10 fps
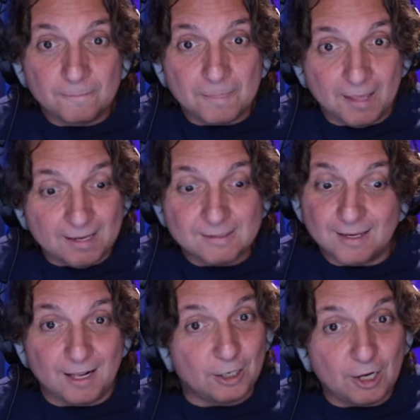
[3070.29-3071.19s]
Yes,
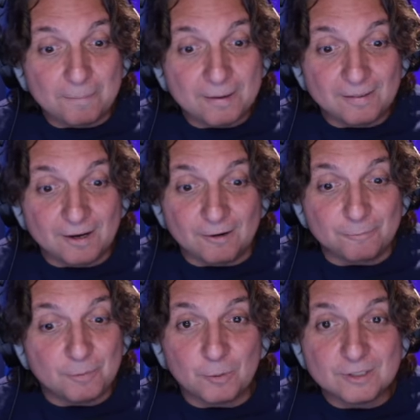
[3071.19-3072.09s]
and agape love,
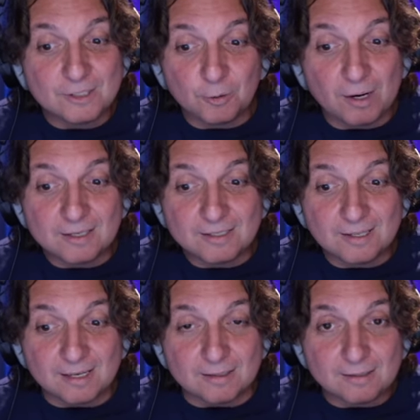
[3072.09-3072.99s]
but what's the greatest of
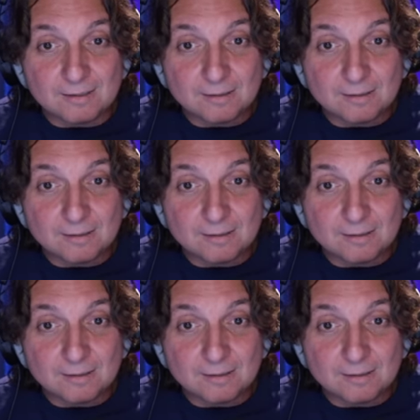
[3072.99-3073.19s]
these?